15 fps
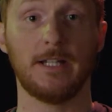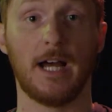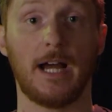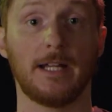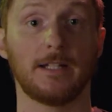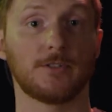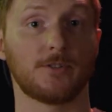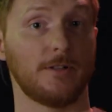a
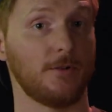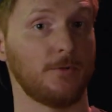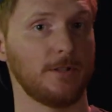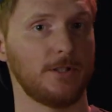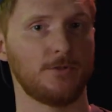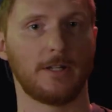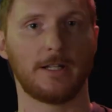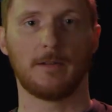diet, so I don't
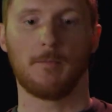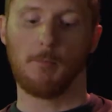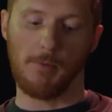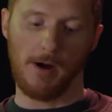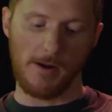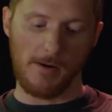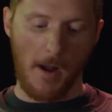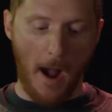really drink it.
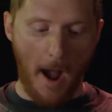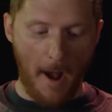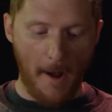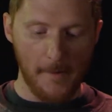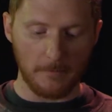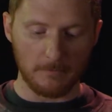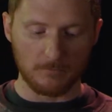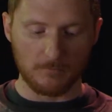But
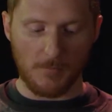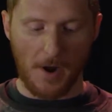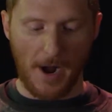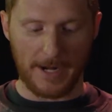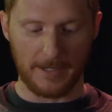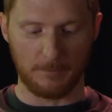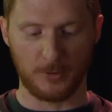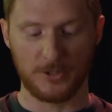um,
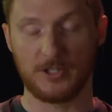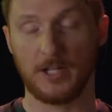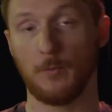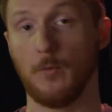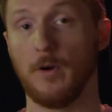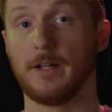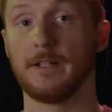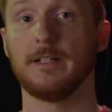I
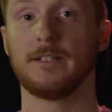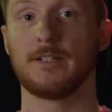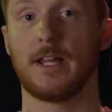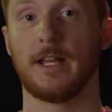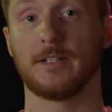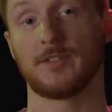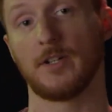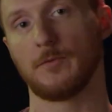appreciate what it
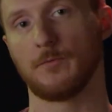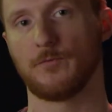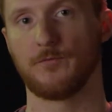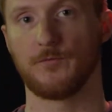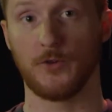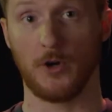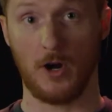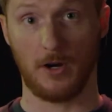has done
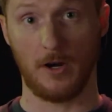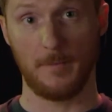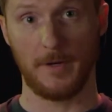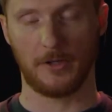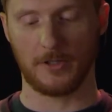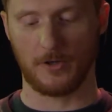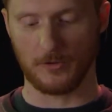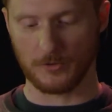for our American